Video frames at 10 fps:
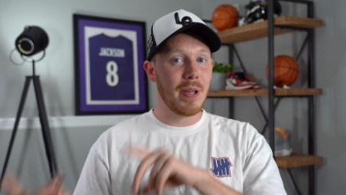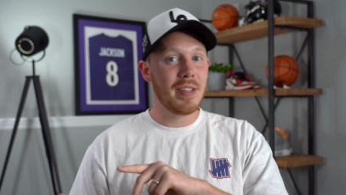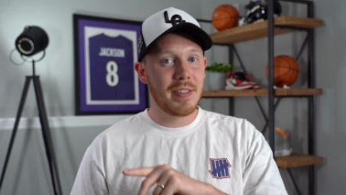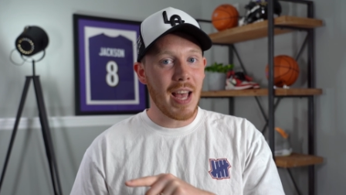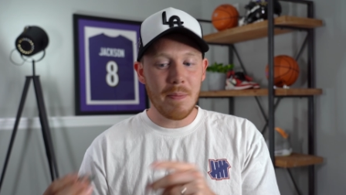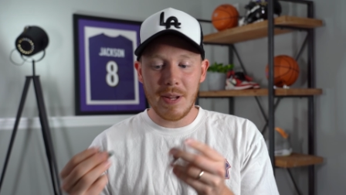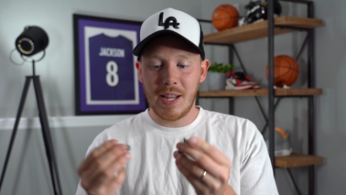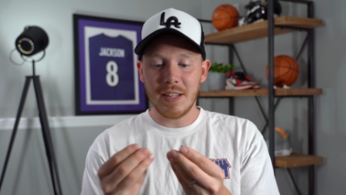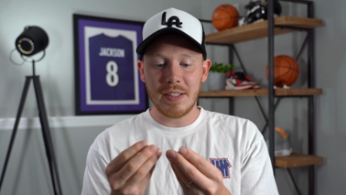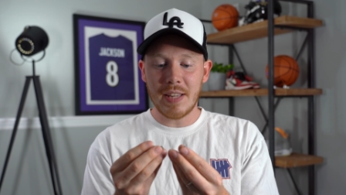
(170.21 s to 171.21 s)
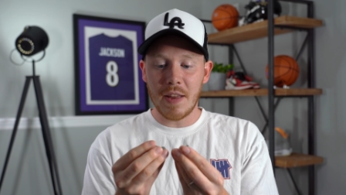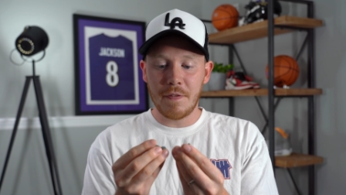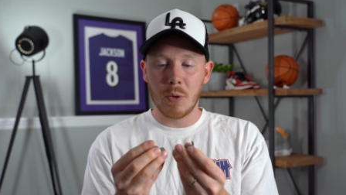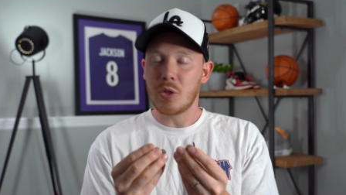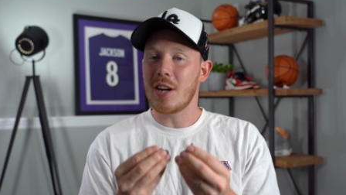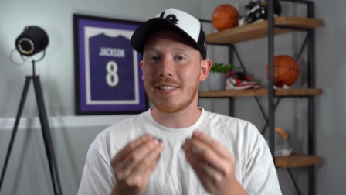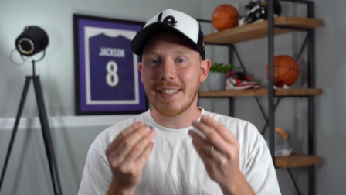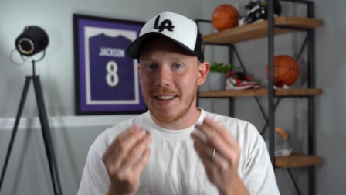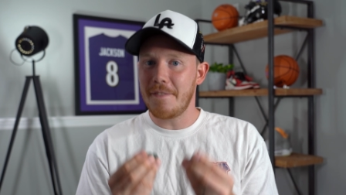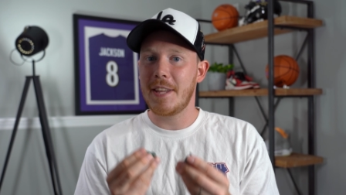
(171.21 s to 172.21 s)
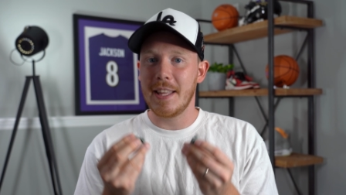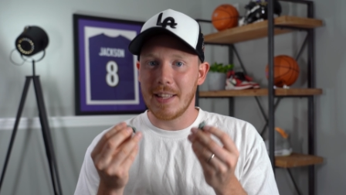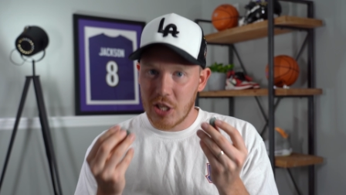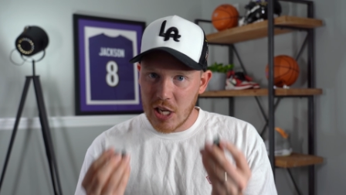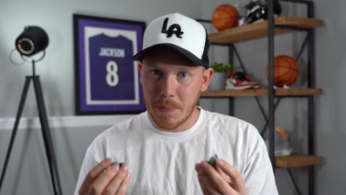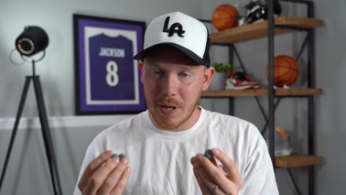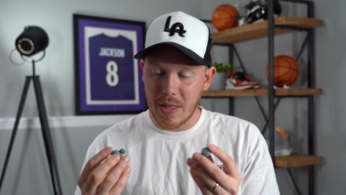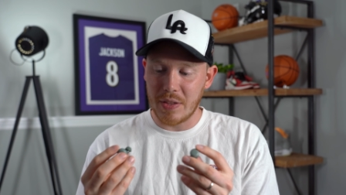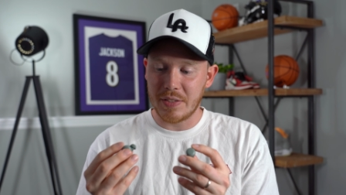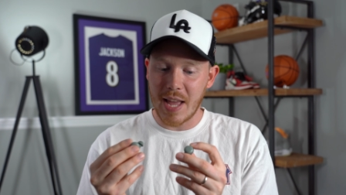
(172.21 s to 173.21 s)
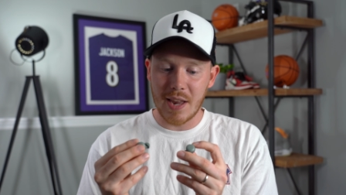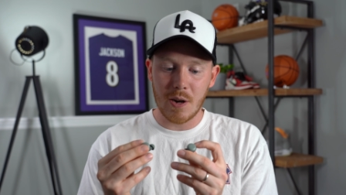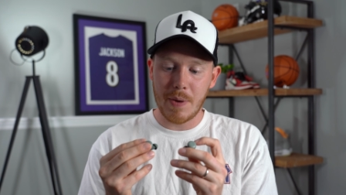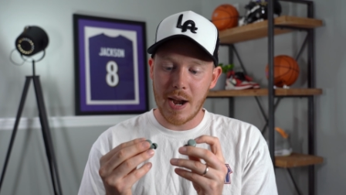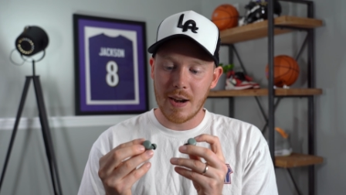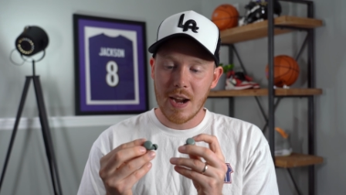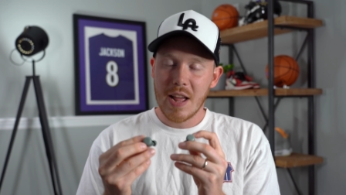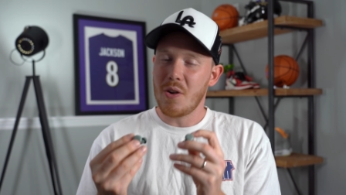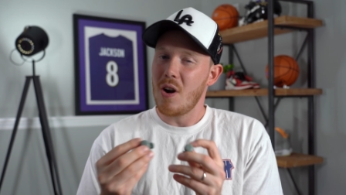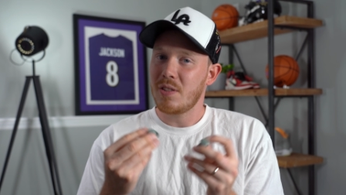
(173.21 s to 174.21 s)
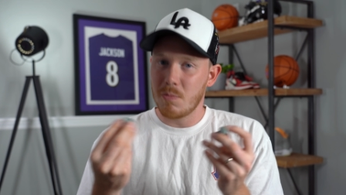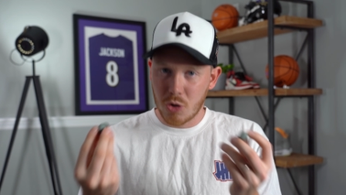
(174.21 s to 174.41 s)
being said, because these headphones are significantly cheaper than the standard pair, there are some